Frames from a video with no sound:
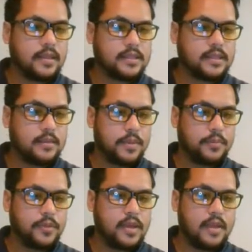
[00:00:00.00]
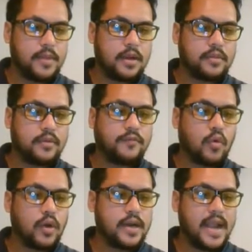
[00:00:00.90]
let's come up with a name here, the
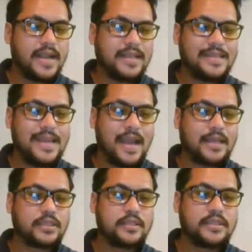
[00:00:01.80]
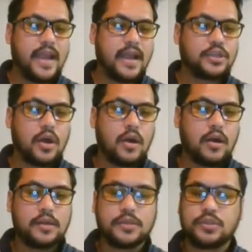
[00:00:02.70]
Fortnite
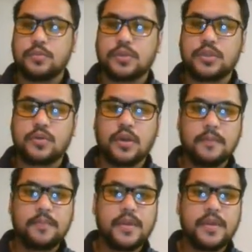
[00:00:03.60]
TS-R super soaker.